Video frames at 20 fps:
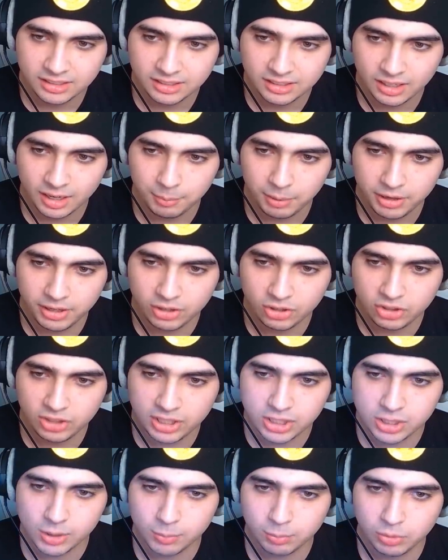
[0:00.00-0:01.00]
how about you
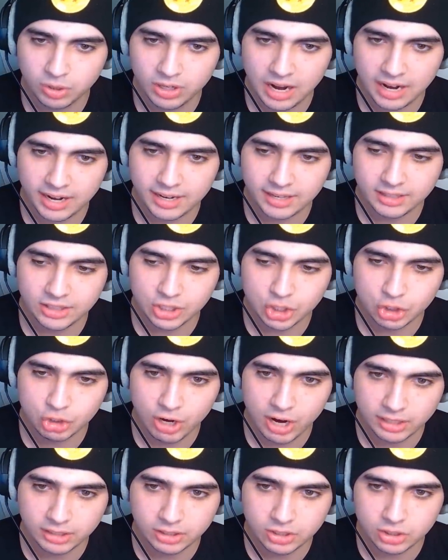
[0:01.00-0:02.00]
teach him to not get
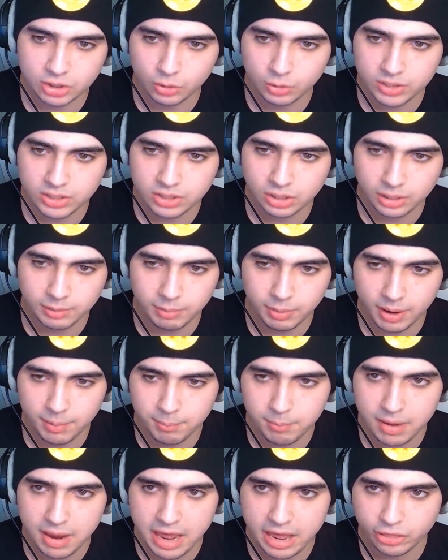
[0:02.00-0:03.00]
distracted so easily by
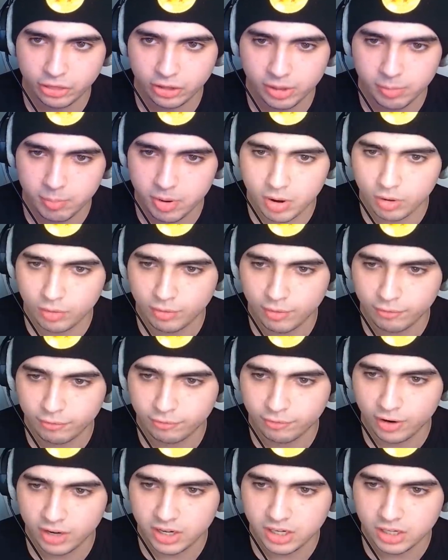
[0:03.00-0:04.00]
math in the middle of a
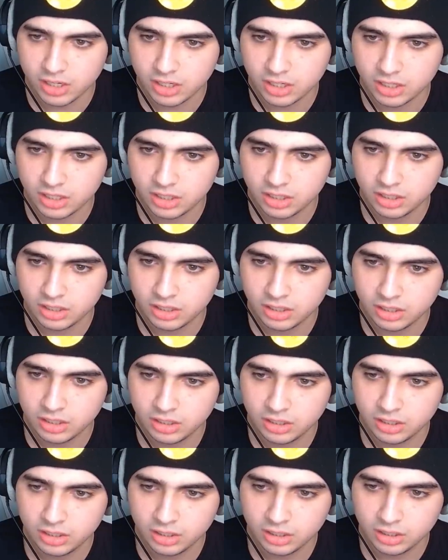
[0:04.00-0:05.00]
fight? Three, yes,
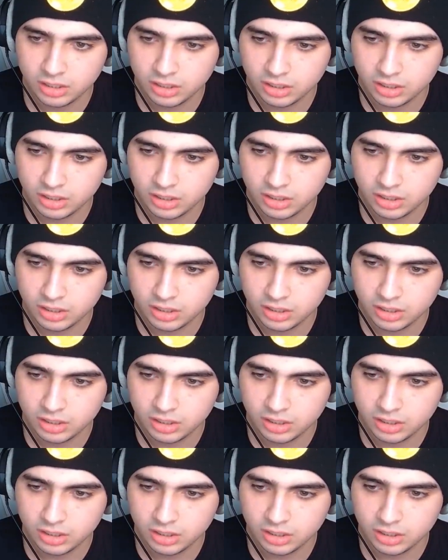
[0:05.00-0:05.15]
three.